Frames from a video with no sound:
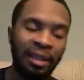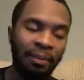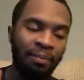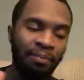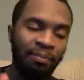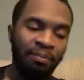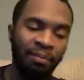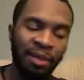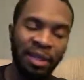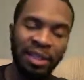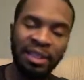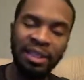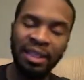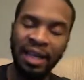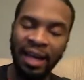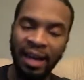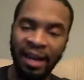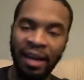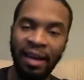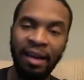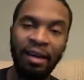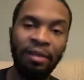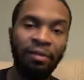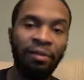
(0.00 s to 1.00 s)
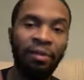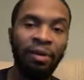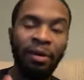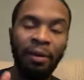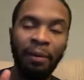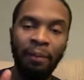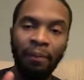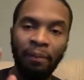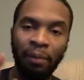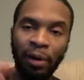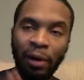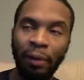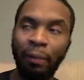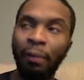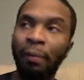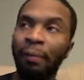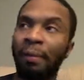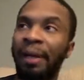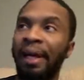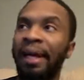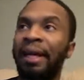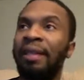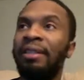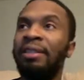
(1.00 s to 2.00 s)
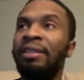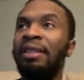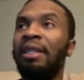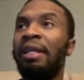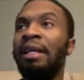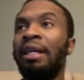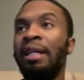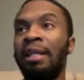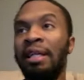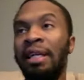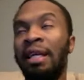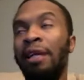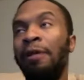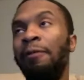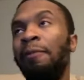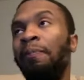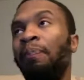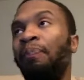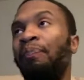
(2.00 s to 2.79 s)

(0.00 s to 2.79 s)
a must-have purple badge. Now,